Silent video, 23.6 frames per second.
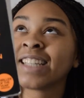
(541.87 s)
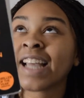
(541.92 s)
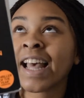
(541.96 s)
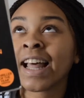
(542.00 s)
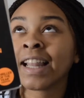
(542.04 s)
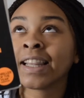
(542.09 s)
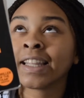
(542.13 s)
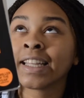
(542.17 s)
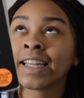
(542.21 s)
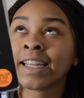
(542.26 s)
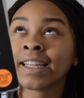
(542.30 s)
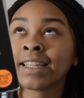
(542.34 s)

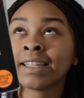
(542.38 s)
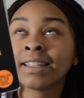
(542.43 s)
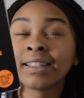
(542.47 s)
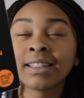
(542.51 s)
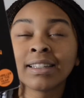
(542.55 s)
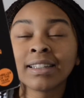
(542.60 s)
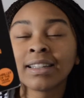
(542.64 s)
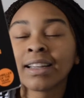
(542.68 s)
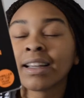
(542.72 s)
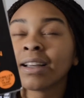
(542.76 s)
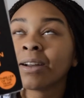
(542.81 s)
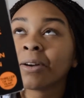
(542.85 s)
Elliott,
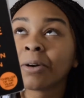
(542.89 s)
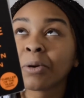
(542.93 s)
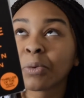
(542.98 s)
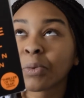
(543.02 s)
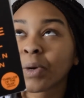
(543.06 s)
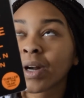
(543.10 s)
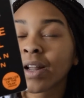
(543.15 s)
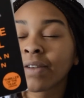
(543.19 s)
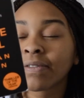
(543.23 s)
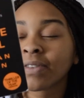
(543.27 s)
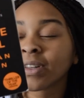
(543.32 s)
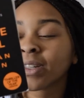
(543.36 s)
or
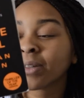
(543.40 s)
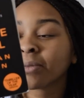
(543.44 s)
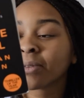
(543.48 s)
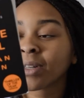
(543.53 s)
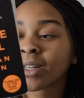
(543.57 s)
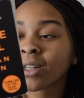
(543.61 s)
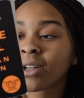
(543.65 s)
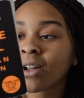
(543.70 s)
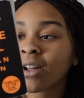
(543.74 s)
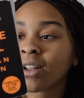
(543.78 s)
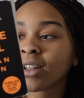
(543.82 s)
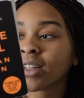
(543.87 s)
whatever you want
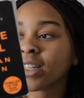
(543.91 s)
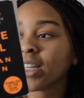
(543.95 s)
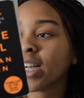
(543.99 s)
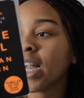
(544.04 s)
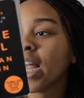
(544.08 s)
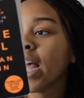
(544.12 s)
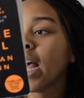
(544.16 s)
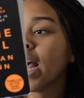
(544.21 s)
to call her.